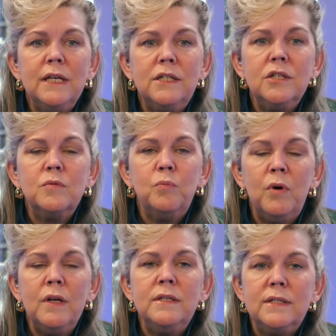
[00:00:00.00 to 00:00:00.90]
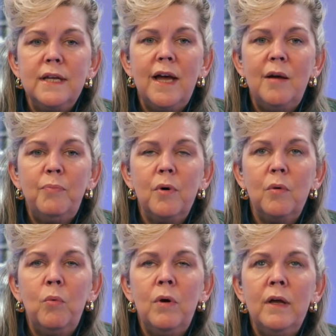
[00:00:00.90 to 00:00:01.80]
it's just one step or
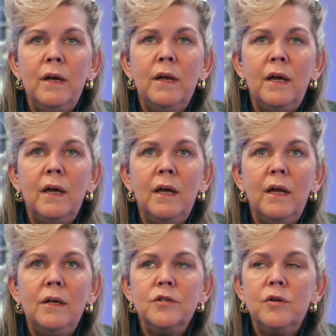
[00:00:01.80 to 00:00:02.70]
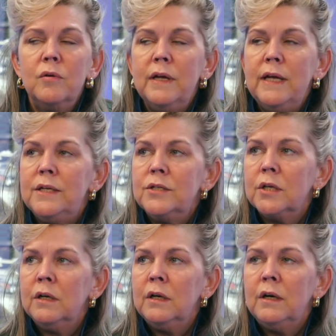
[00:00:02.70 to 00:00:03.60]
one degree
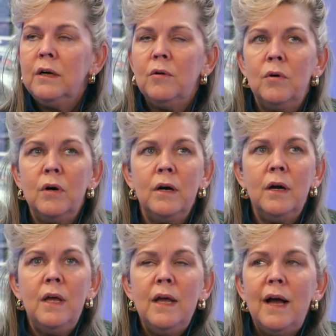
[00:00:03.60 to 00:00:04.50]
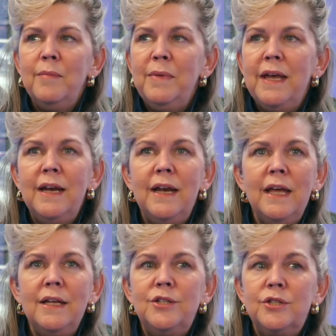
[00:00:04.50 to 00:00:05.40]
turn, or, I mean,
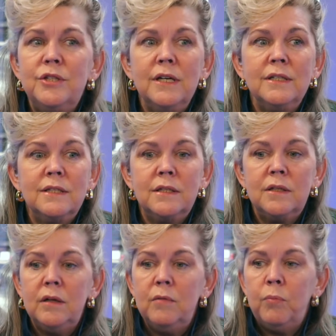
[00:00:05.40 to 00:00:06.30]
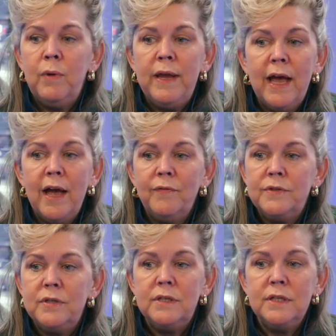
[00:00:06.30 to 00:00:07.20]
it's just, we have
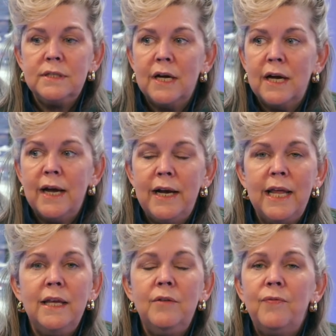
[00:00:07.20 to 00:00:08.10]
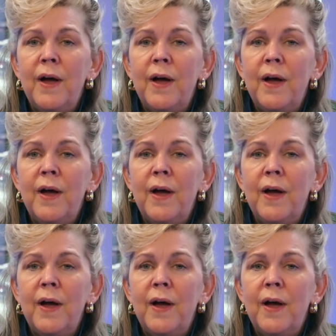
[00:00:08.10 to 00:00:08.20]
to decide and then